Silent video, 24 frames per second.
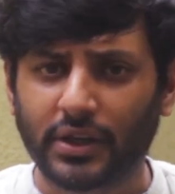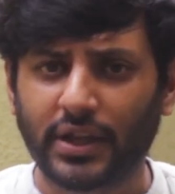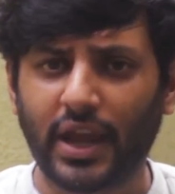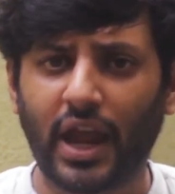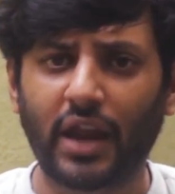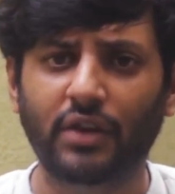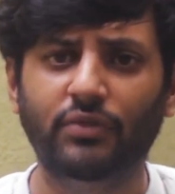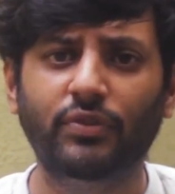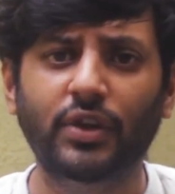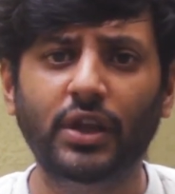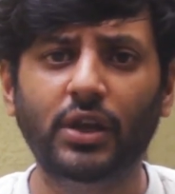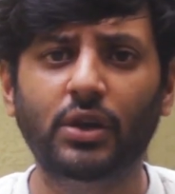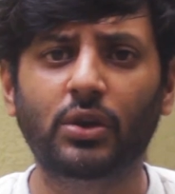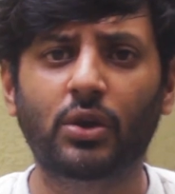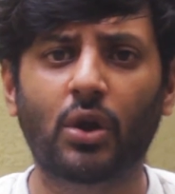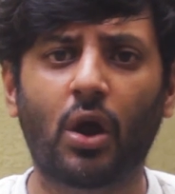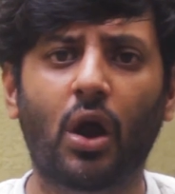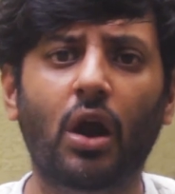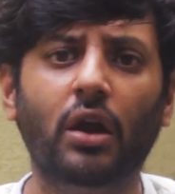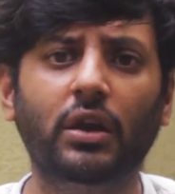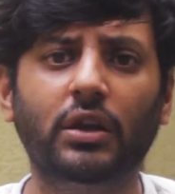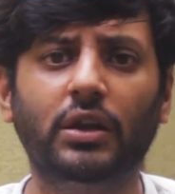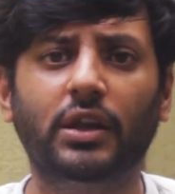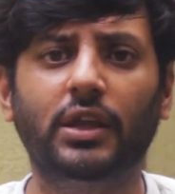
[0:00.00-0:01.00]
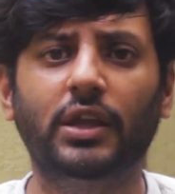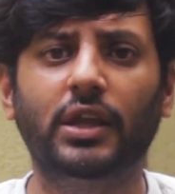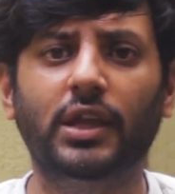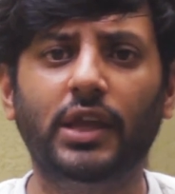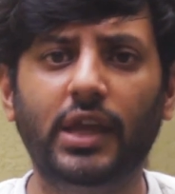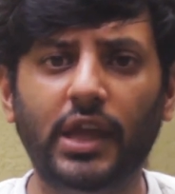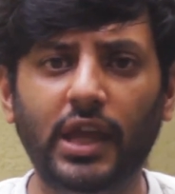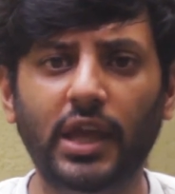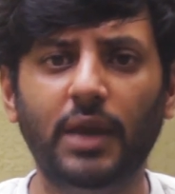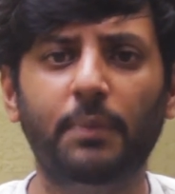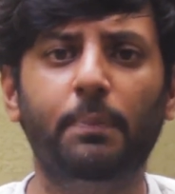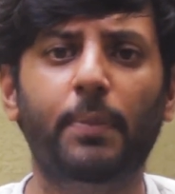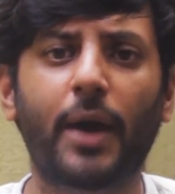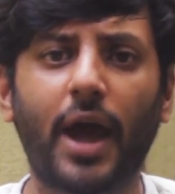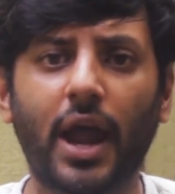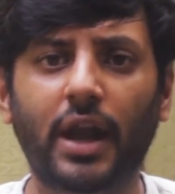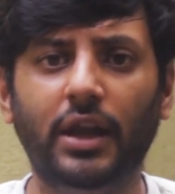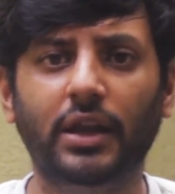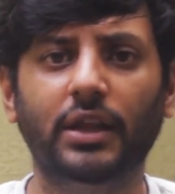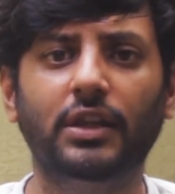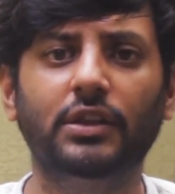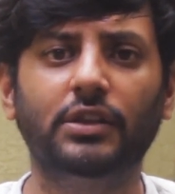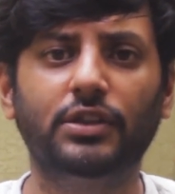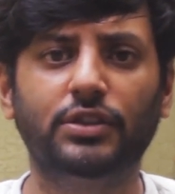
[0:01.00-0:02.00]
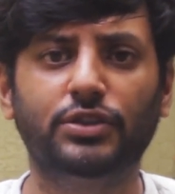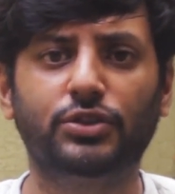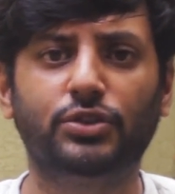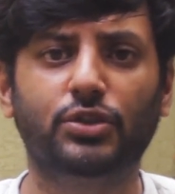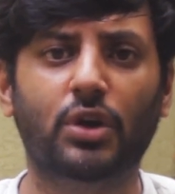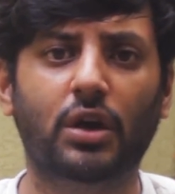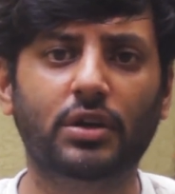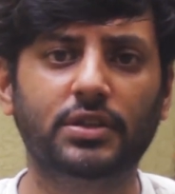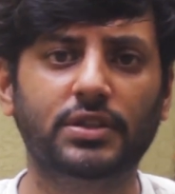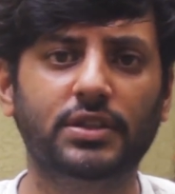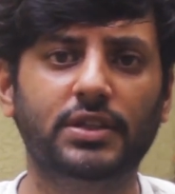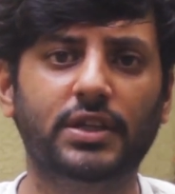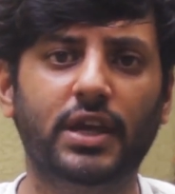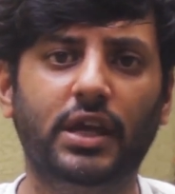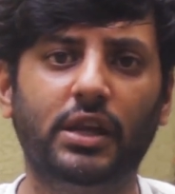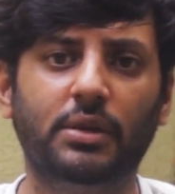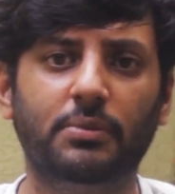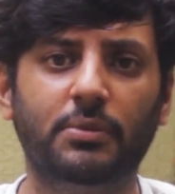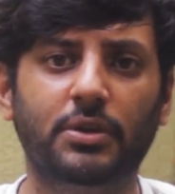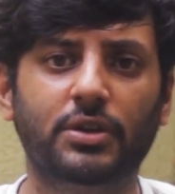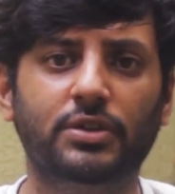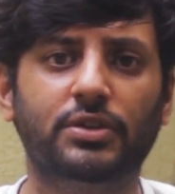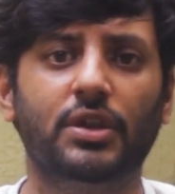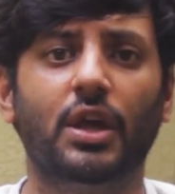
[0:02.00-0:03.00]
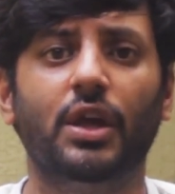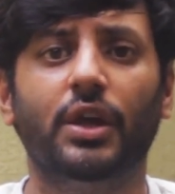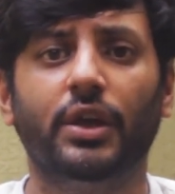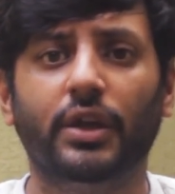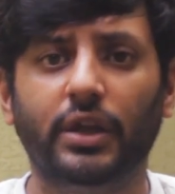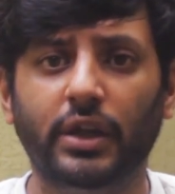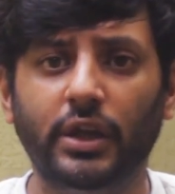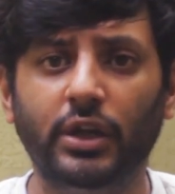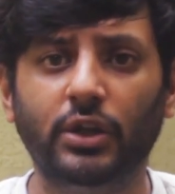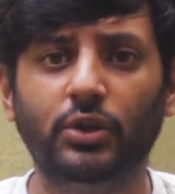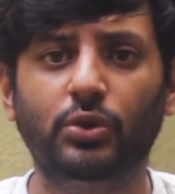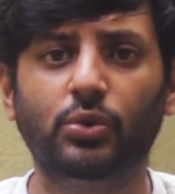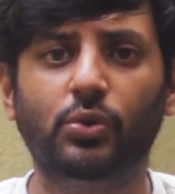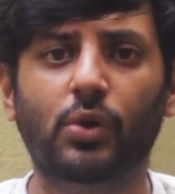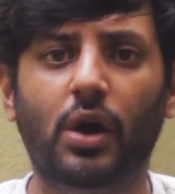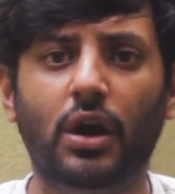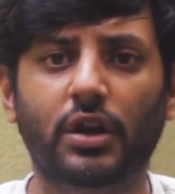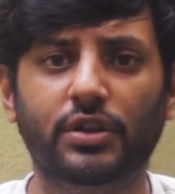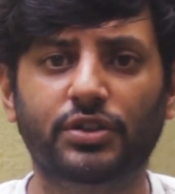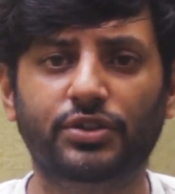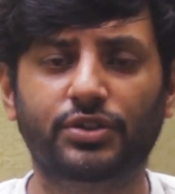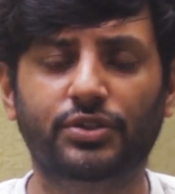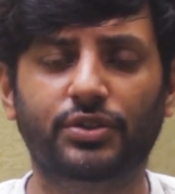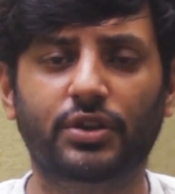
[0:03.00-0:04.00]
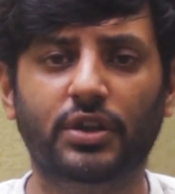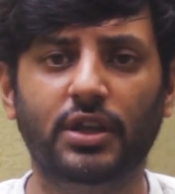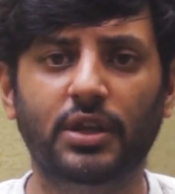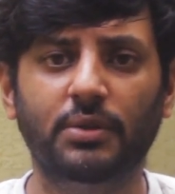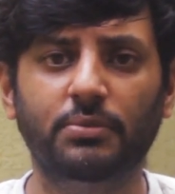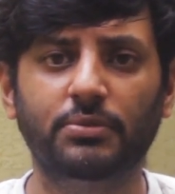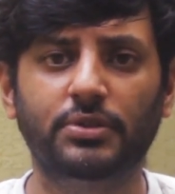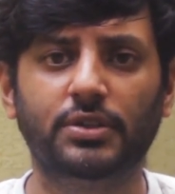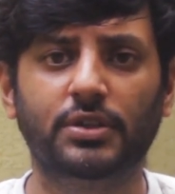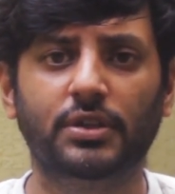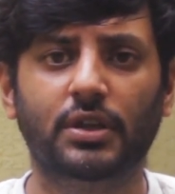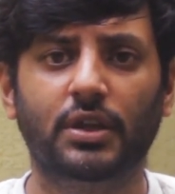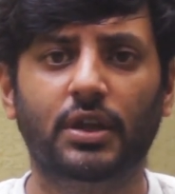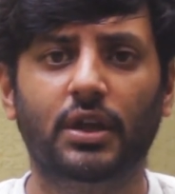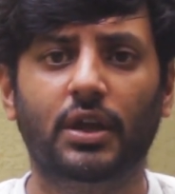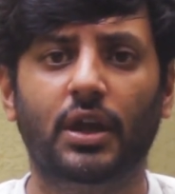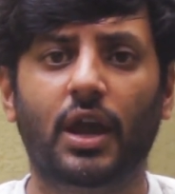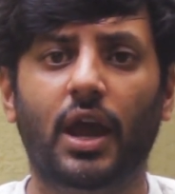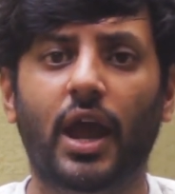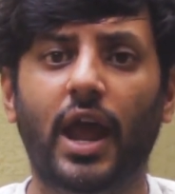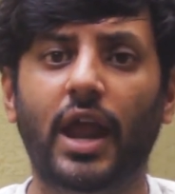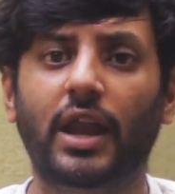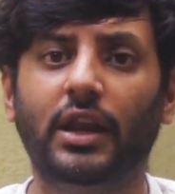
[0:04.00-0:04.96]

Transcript: But can we not keep adding these toxic elements into our streams?